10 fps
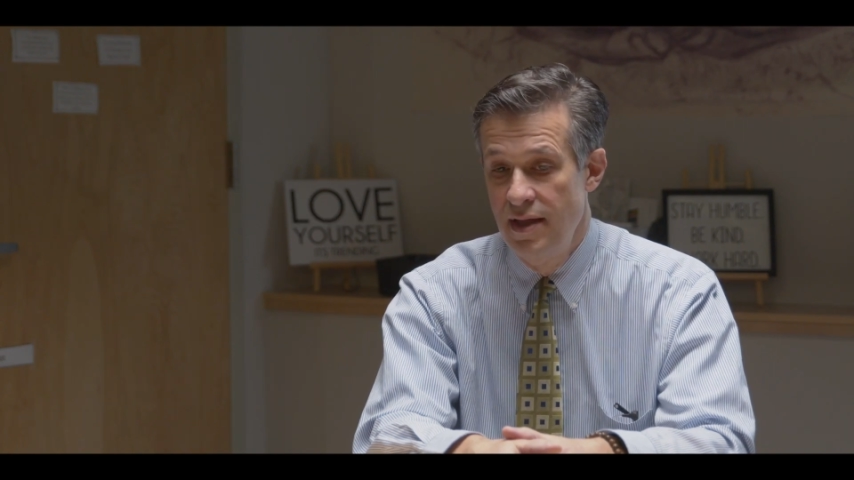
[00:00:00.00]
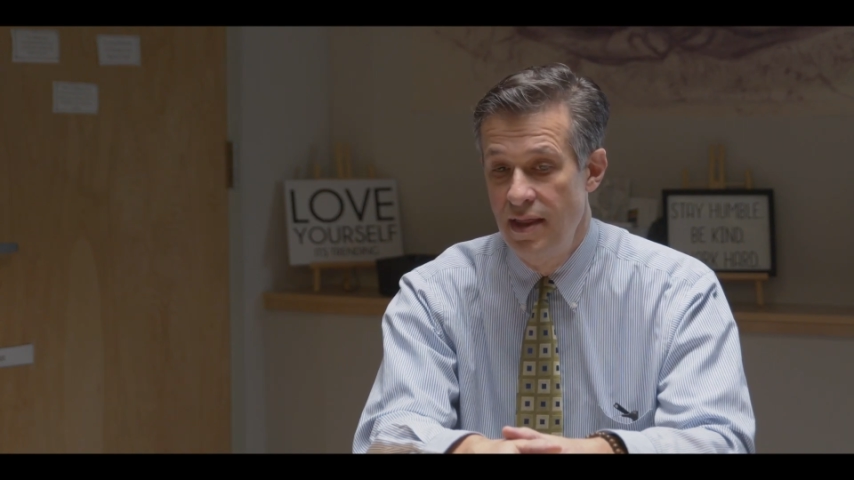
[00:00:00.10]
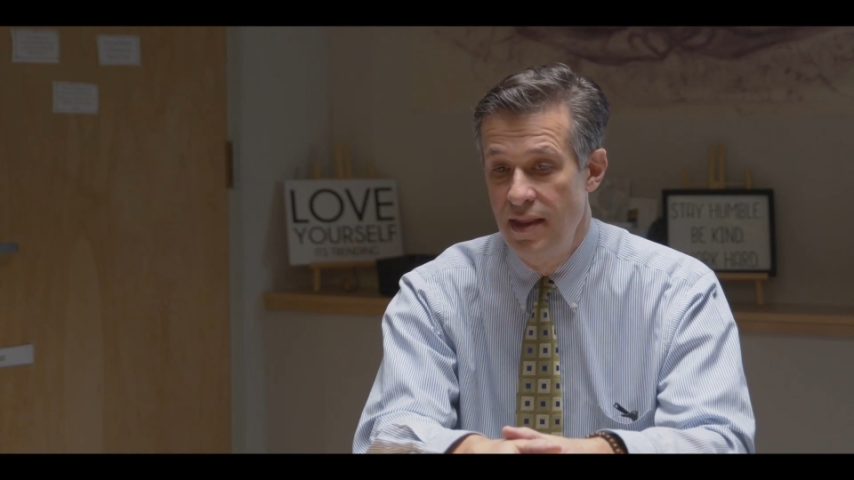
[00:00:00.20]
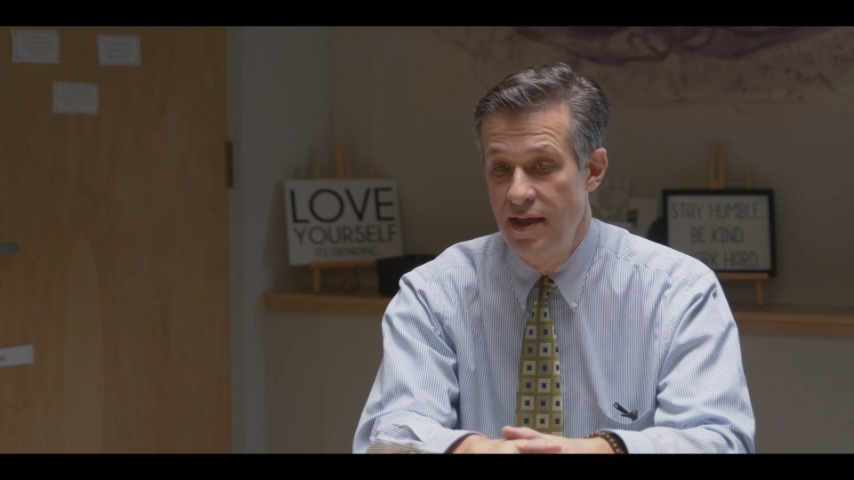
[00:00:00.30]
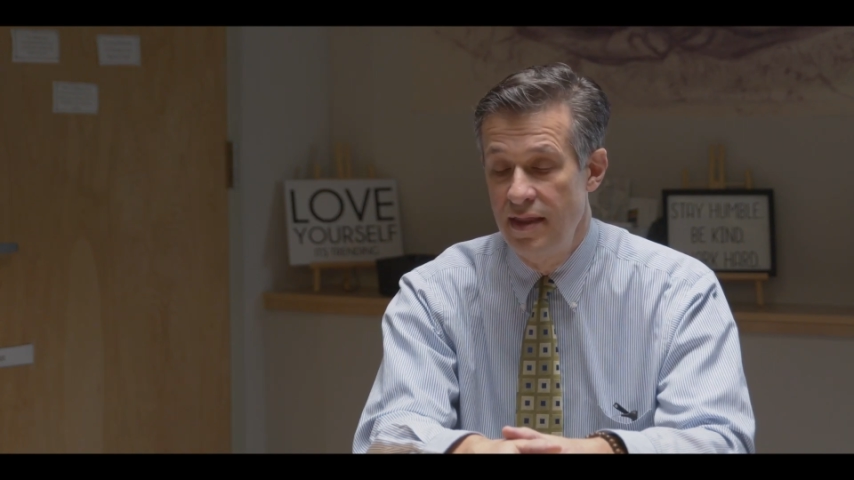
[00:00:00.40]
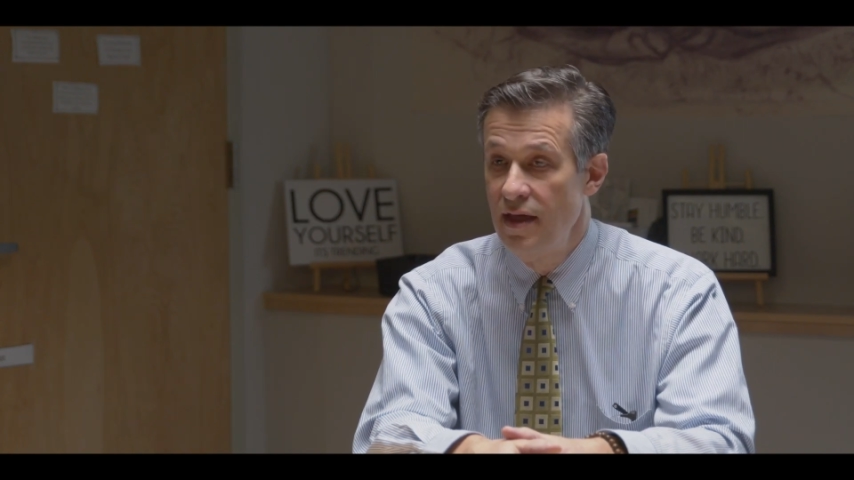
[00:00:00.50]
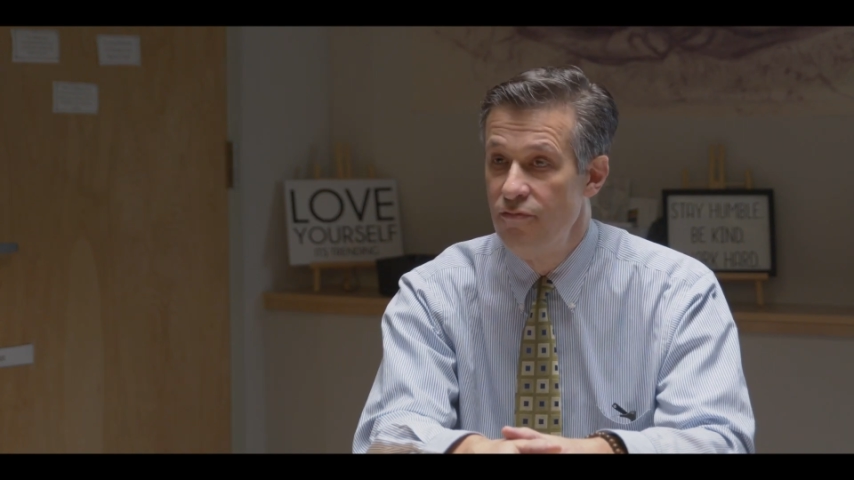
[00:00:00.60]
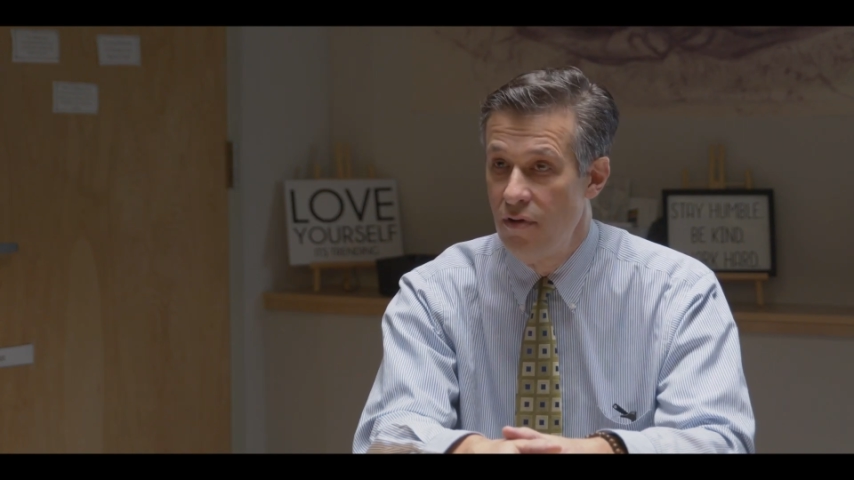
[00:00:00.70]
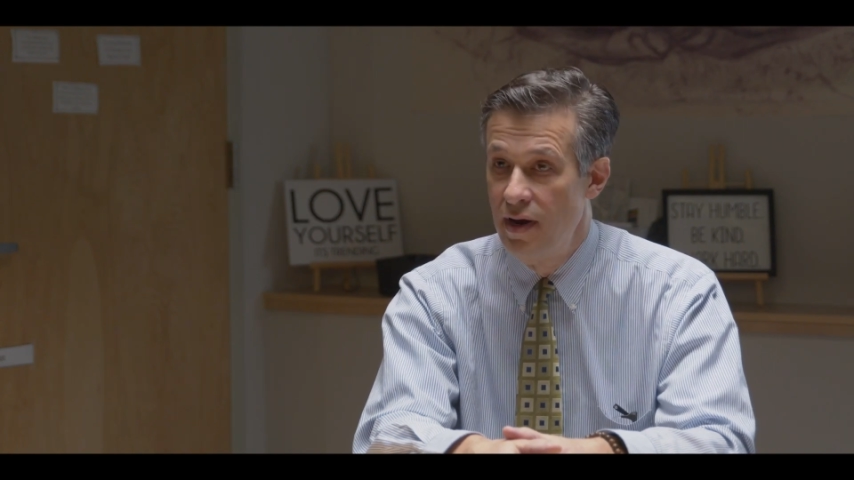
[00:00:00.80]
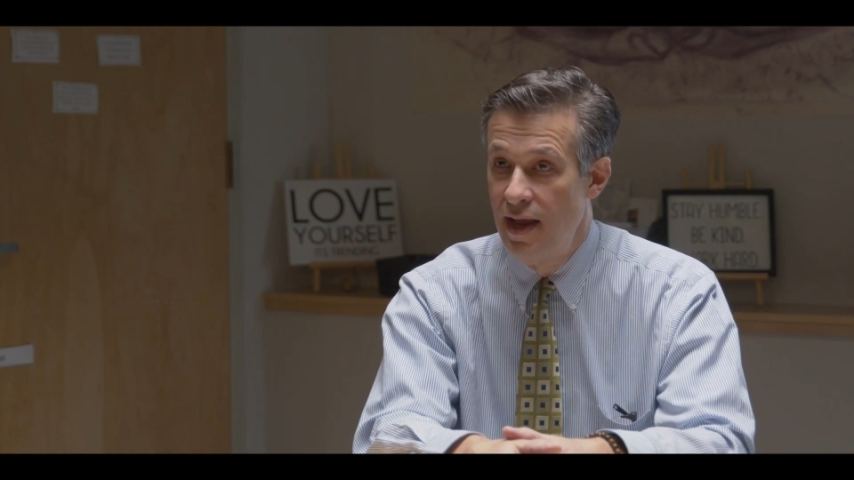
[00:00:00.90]
that they've
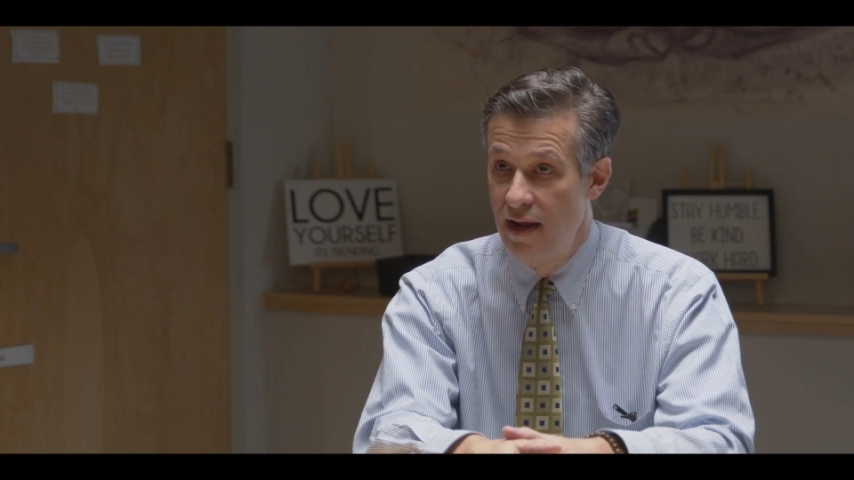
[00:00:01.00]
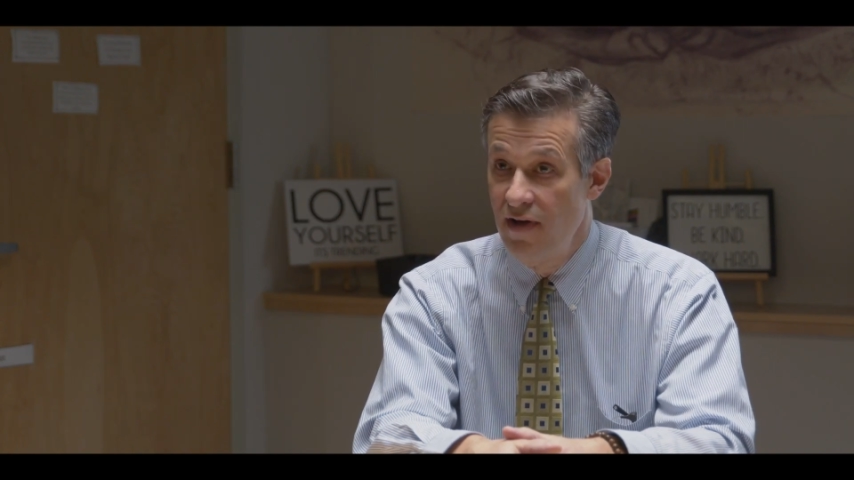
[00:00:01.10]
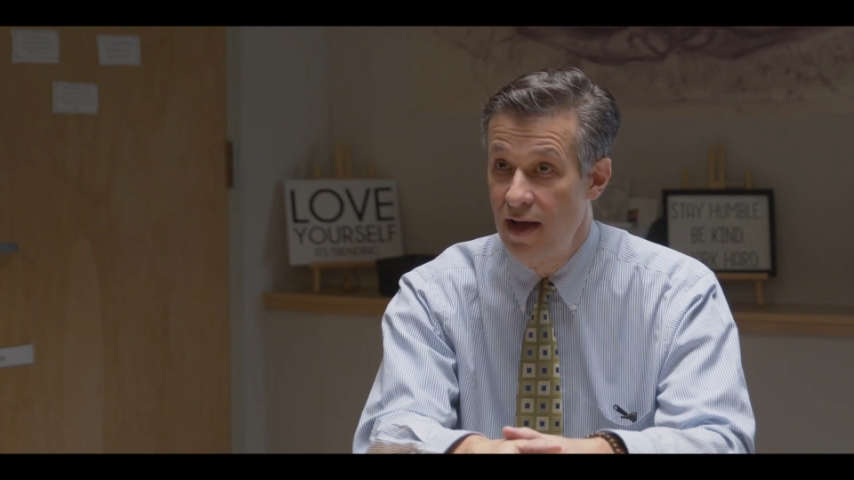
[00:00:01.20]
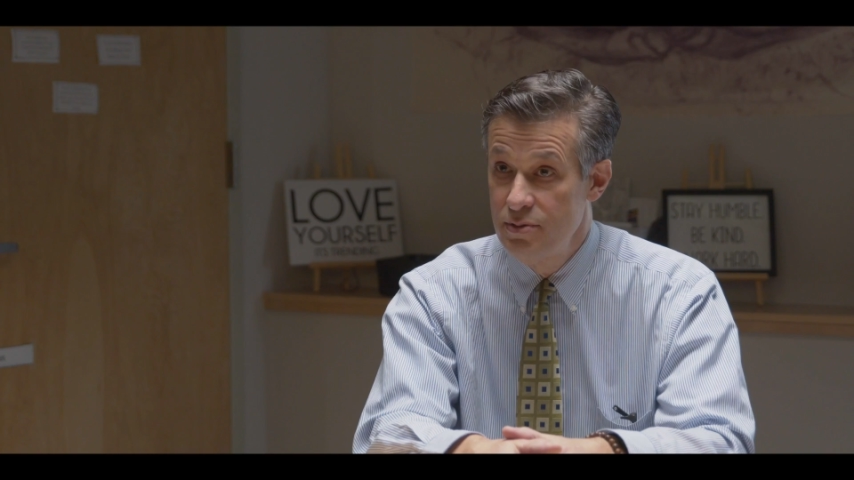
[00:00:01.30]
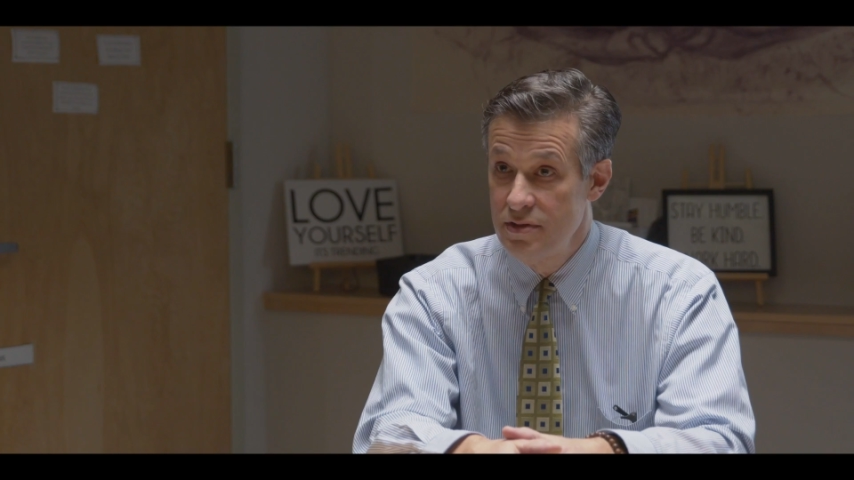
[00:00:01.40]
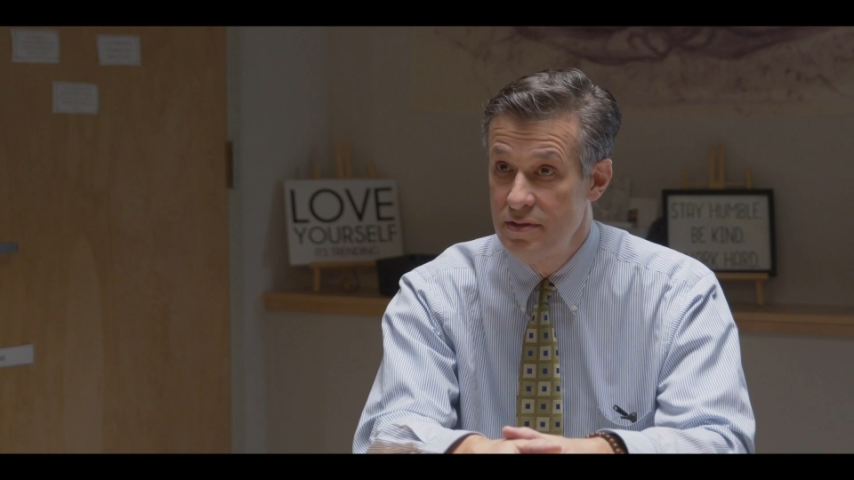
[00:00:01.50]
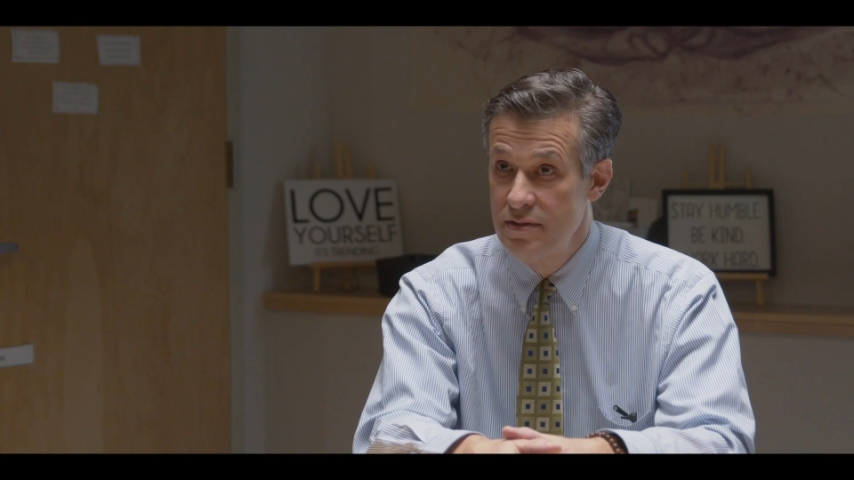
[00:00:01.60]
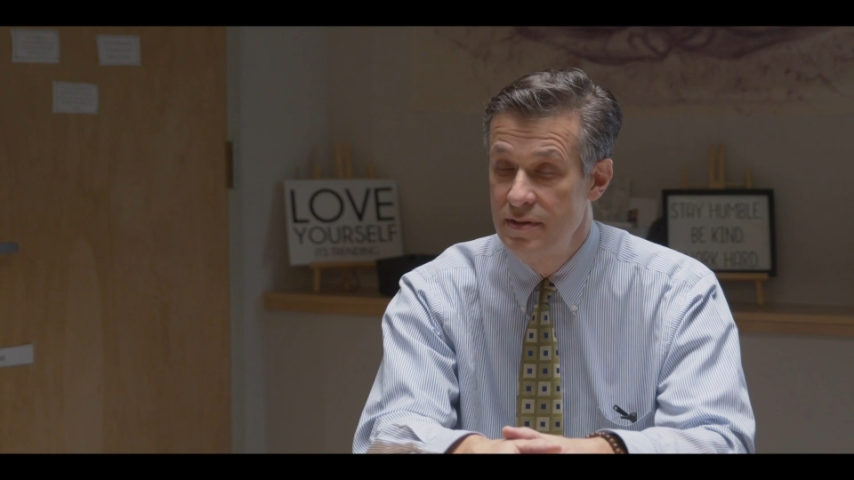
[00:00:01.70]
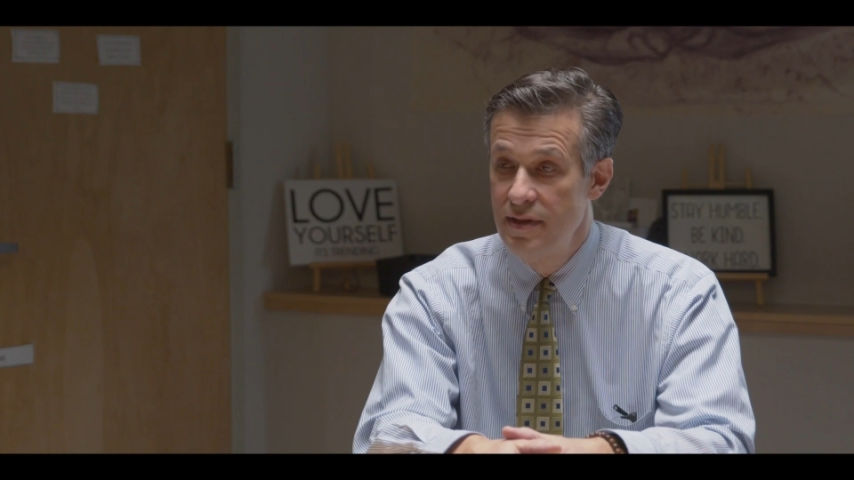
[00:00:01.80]
run out of options,